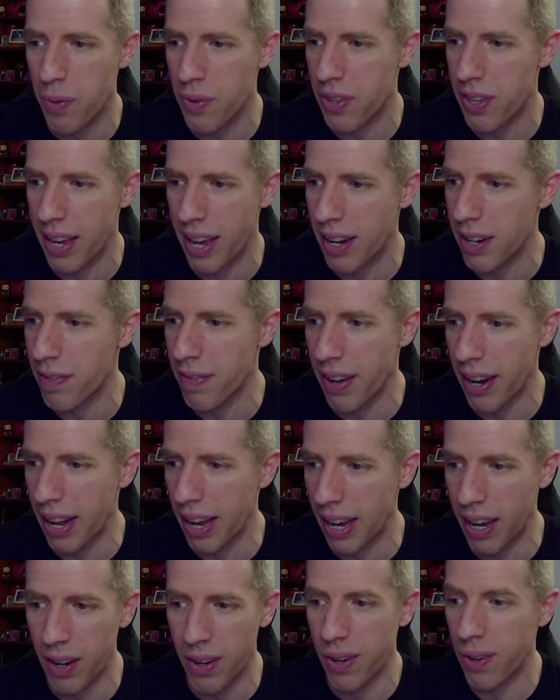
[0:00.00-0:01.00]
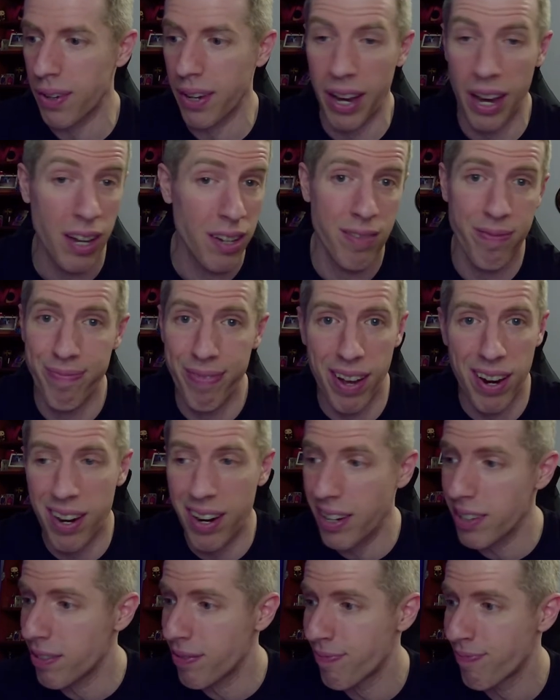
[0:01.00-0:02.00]
that was the end of it. I go, okay,
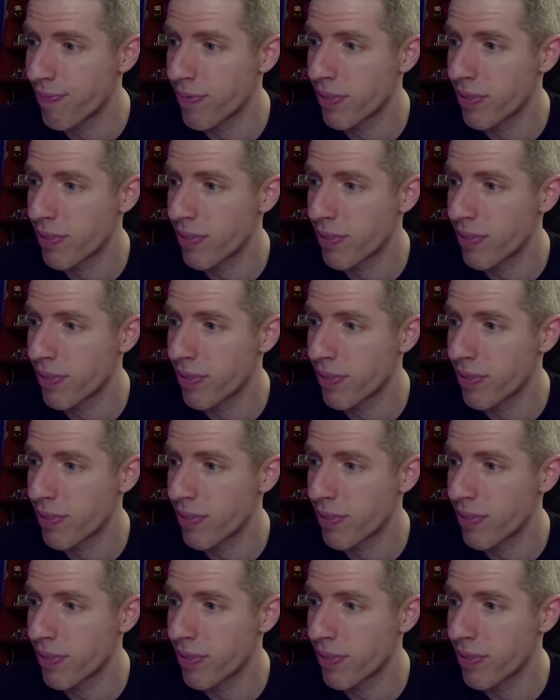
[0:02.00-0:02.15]
all right.